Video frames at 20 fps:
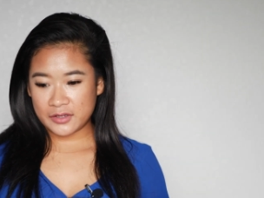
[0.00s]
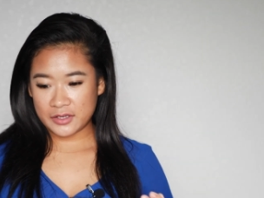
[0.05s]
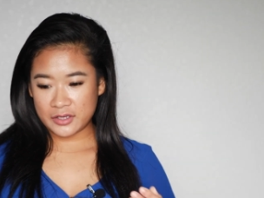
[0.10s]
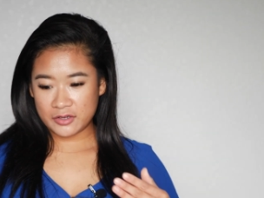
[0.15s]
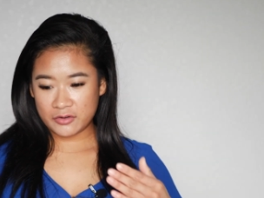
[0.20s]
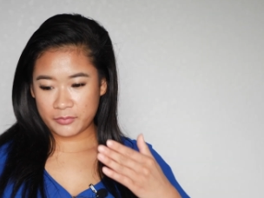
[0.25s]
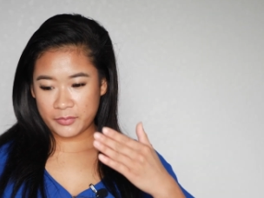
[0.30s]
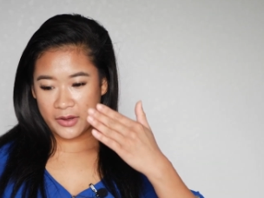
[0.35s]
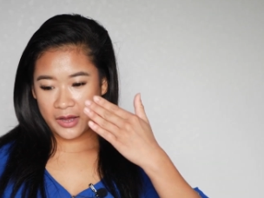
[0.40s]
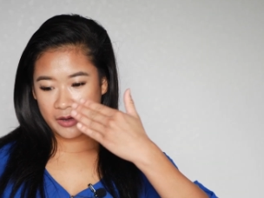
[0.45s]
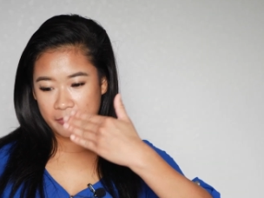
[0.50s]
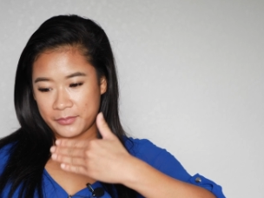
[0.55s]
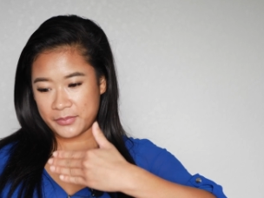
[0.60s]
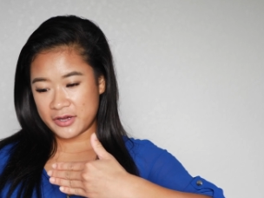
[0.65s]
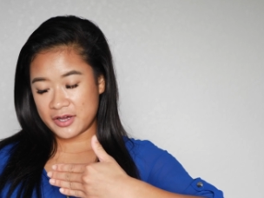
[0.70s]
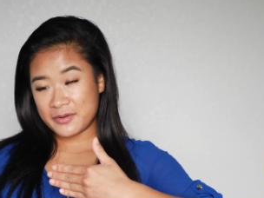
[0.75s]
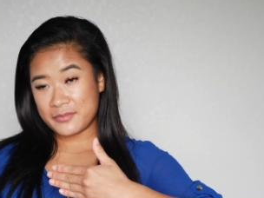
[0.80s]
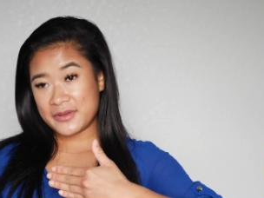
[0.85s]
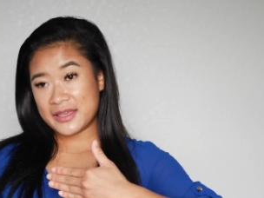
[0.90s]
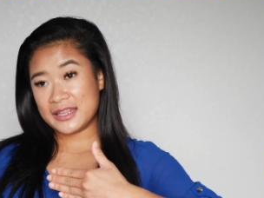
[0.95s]
it'll pop
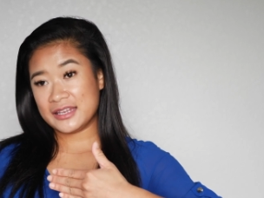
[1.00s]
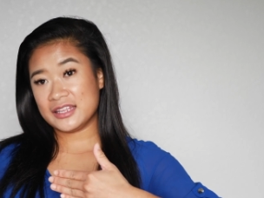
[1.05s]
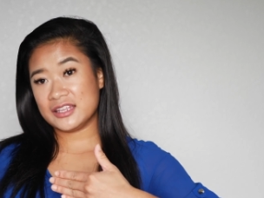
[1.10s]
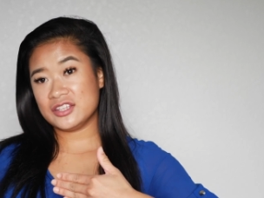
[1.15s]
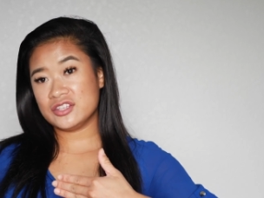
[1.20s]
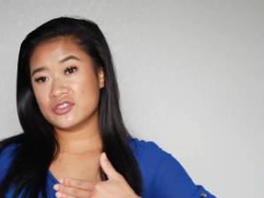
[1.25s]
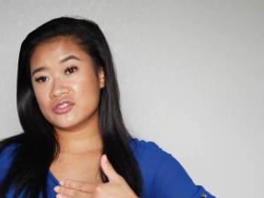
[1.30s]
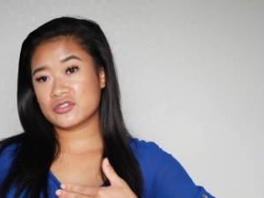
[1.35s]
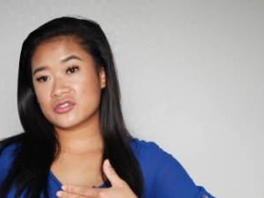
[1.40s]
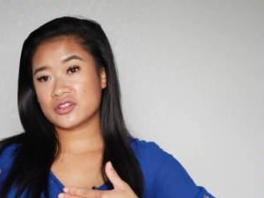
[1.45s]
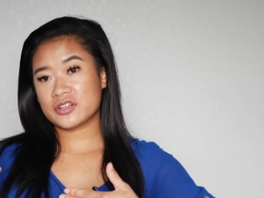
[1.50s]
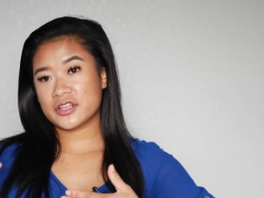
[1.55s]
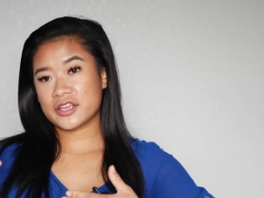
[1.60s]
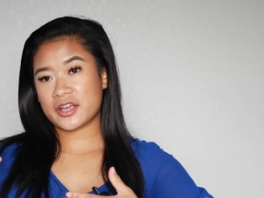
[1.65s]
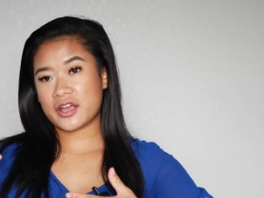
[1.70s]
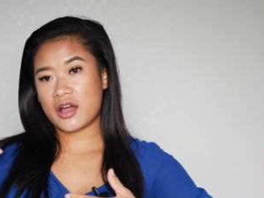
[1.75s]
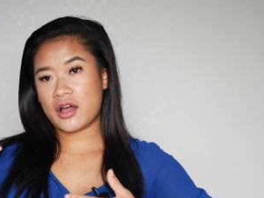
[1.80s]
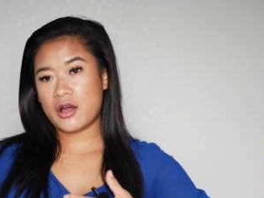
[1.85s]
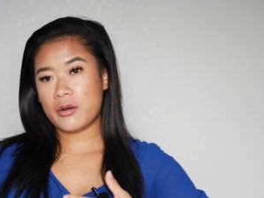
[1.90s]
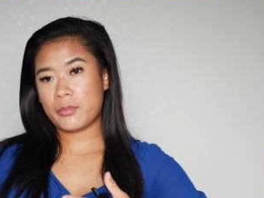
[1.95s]
up and then you'll
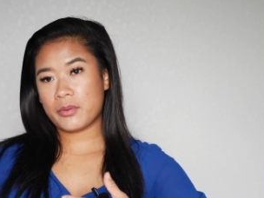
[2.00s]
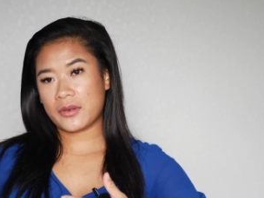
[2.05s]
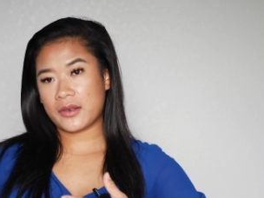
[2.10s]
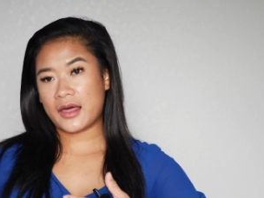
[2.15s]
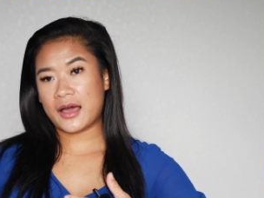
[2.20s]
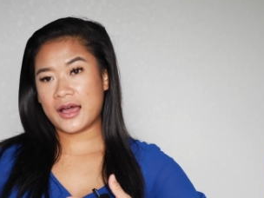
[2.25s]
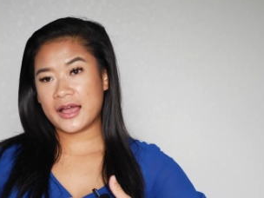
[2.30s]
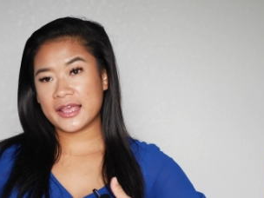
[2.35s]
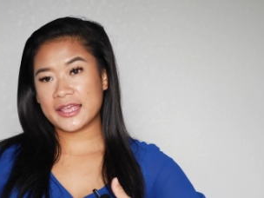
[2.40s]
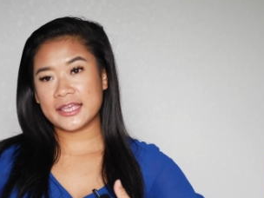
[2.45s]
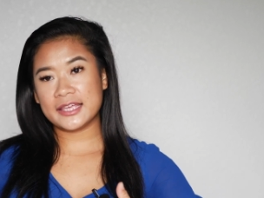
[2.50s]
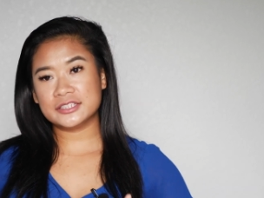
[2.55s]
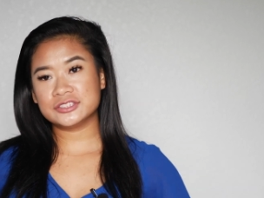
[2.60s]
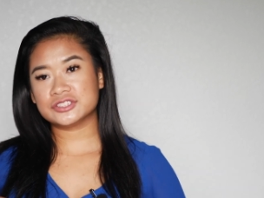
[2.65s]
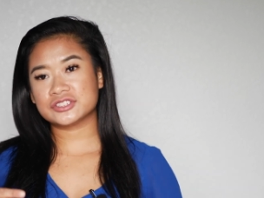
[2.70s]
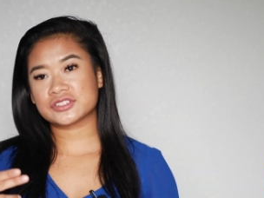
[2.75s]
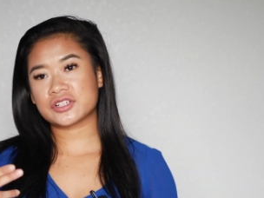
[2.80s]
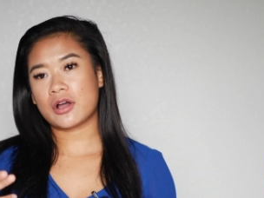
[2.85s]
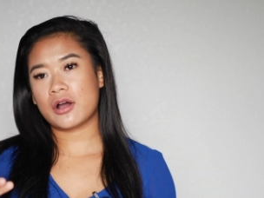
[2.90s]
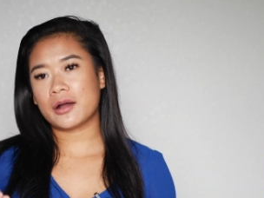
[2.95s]
click apply and
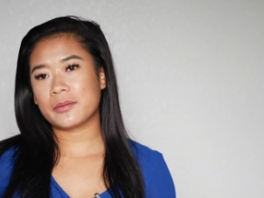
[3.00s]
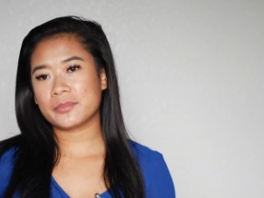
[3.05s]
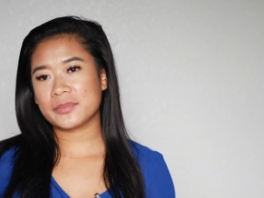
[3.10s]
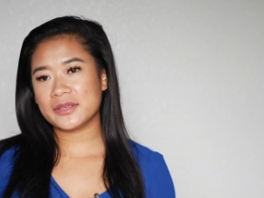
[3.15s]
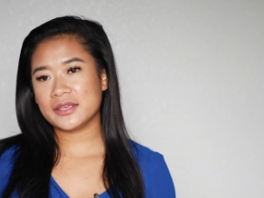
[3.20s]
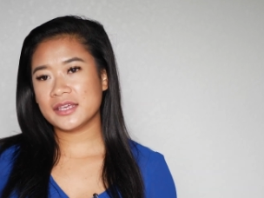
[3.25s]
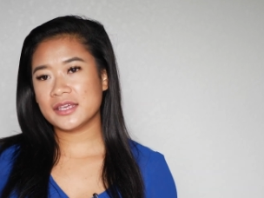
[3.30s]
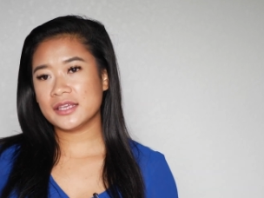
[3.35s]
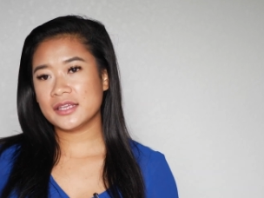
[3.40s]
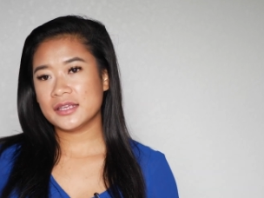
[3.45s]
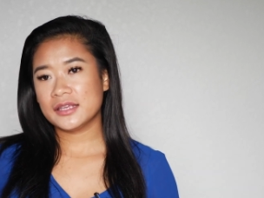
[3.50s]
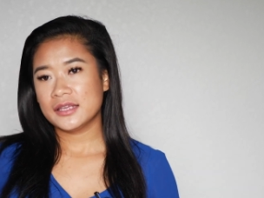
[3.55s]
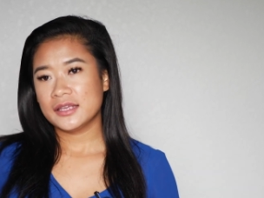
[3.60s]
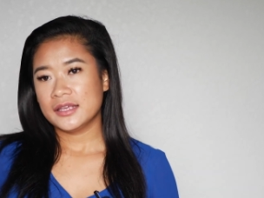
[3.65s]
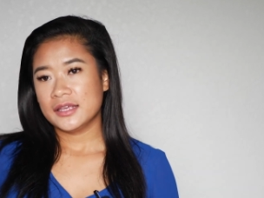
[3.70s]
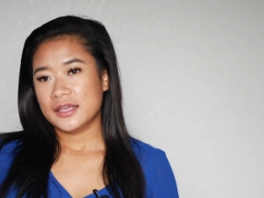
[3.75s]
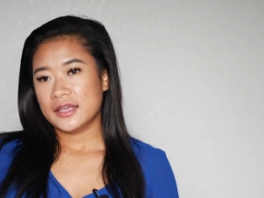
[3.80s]
just copy it.